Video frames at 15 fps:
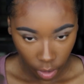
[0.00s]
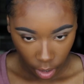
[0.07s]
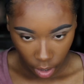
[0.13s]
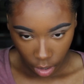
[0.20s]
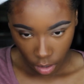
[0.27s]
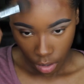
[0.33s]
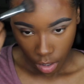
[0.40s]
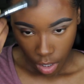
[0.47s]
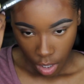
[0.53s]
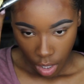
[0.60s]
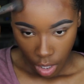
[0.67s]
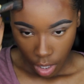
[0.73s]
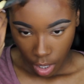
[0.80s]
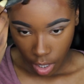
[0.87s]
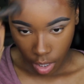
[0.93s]
Okay,
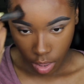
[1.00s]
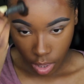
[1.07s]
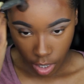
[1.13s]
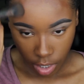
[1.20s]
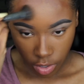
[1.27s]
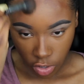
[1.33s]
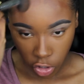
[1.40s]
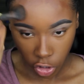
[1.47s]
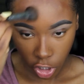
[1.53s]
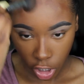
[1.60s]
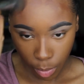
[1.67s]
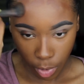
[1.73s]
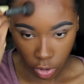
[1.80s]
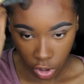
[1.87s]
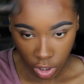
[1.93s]
and then
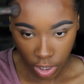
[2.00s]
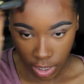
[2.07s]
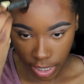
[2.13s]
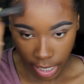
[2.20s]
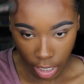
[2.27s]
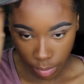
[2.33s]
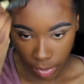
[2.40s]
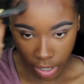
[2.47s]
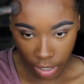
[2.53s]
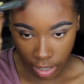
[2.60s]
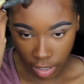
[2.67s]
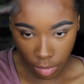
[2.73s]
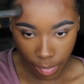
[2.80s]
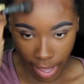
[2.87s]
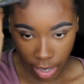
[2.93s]
circular motions again, but it
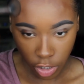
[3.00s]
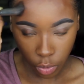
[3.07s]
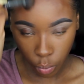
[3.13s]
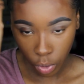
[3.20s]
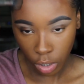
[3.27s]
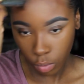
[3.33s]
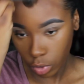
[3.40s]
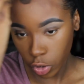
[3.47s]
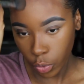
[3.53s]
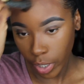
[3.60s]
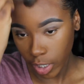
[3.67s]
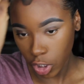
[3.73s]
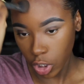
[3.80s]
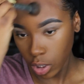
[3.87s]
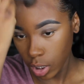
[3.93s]
doesn't matter what
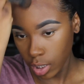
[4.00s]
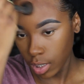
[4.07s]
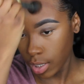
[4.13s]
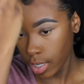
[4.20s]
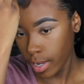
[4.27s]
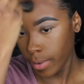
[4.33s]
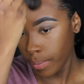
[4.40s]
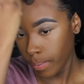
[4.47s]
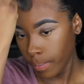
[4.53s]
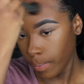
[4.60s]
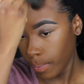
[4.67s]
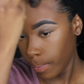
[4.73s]
direction this time.